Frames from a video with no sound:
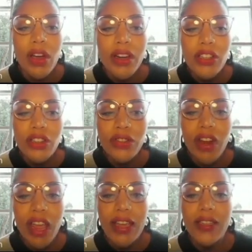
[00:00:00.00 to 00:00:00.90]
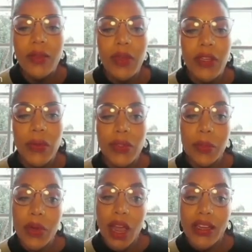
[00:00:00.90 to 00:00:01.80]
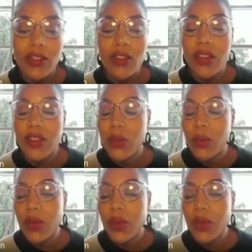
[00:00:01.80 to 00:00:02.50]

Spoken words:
orange flags because prior to this,